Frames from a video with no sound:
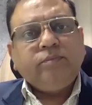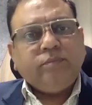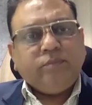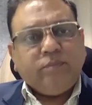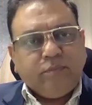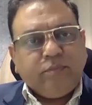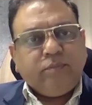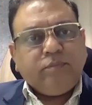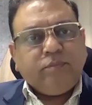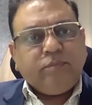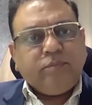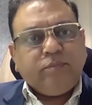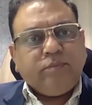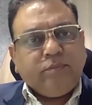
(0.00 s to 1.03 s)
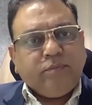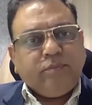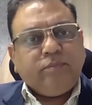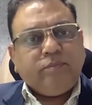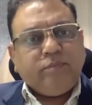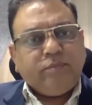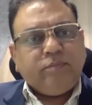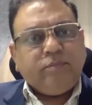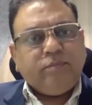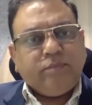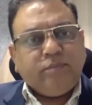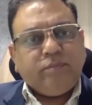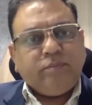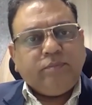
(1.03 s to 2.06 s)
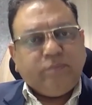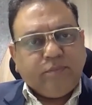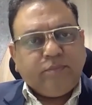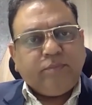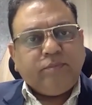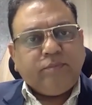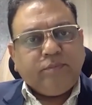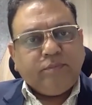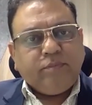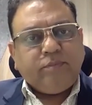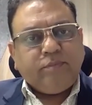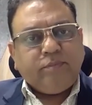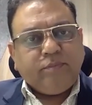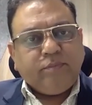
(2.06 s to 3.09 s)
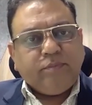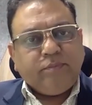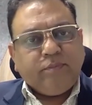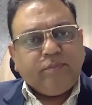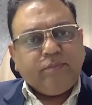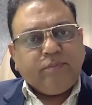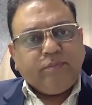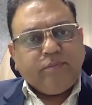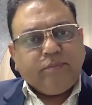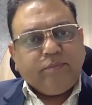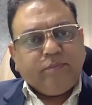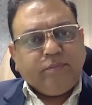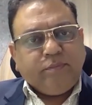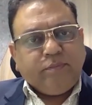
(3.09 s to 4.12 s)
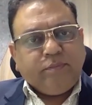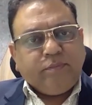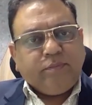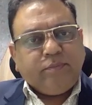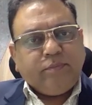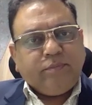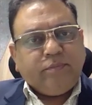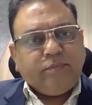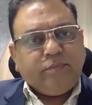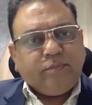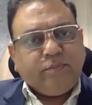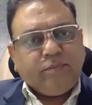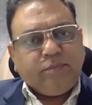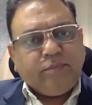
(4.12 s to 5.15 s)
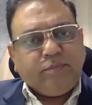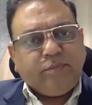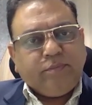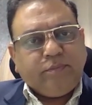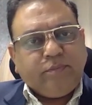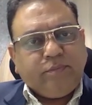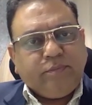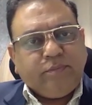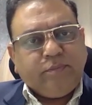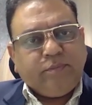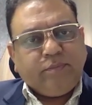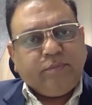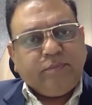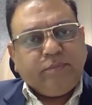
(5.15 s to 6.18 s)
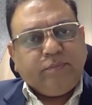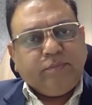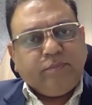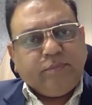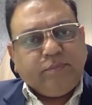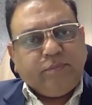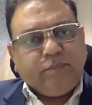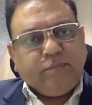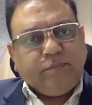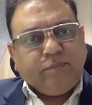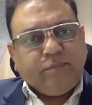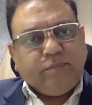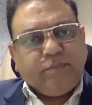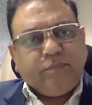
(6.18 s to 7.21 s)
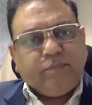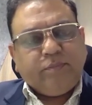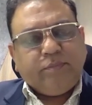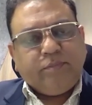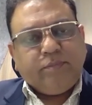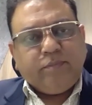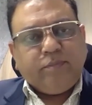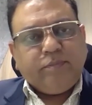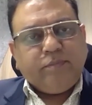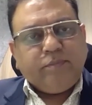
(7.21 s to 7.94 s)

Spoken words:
(not speaking)